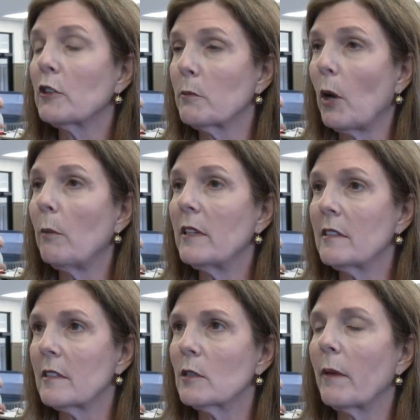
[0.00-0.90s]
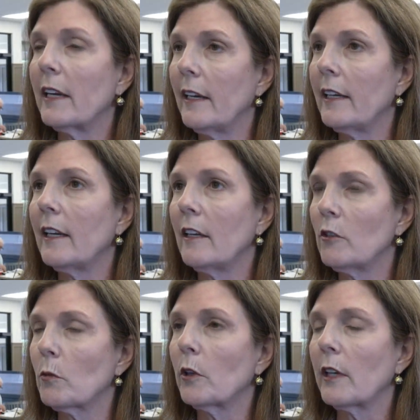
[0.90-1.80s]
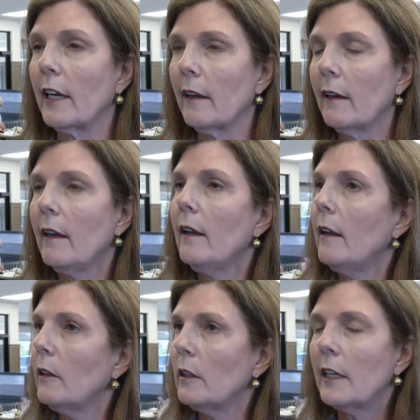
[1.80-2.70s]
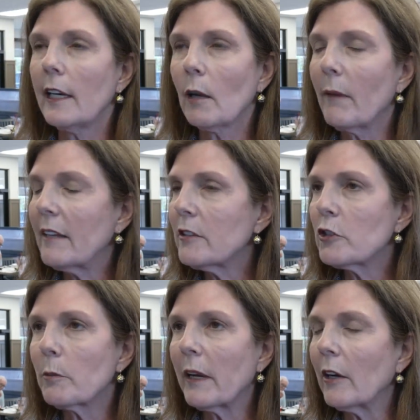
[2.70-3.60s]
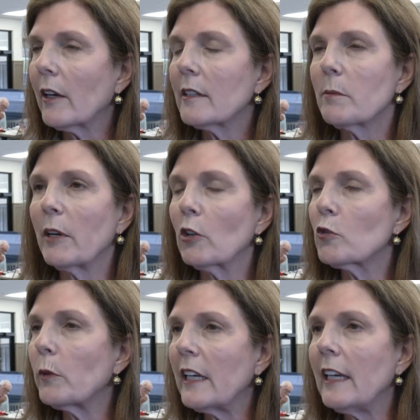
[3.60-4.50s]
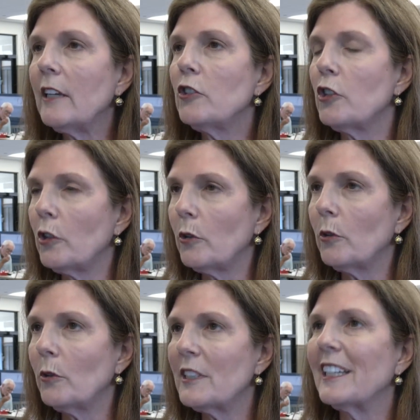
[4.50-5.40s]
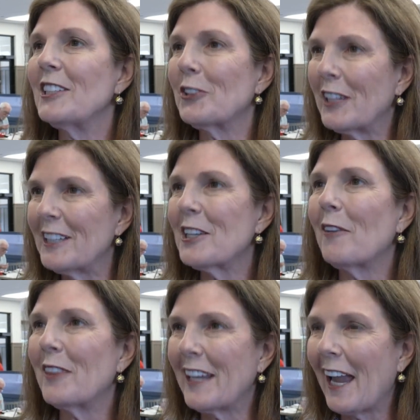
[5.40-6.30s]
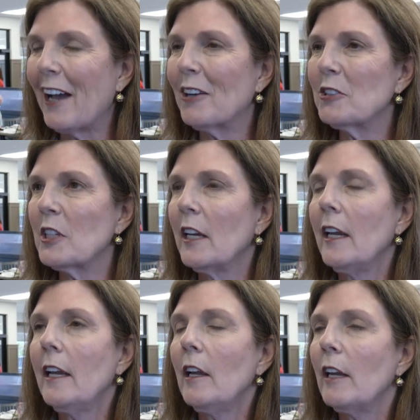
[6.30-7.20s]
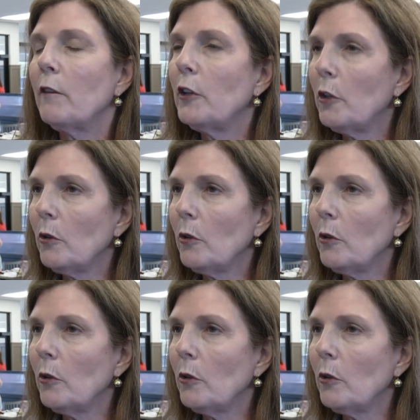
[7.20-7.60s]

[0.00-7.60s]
of all, small businesses by getting kids working? Getting a message to parents. Parents, we need you to get your kids off the couch if